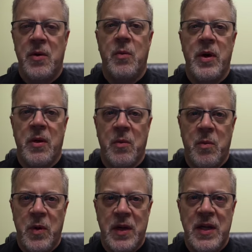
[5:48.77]
We are
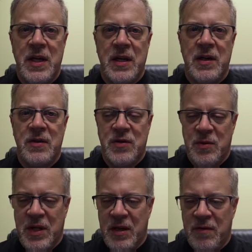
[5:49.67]
willing to
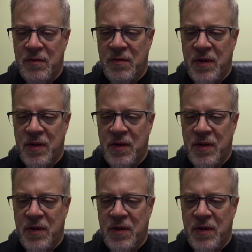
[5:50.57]
give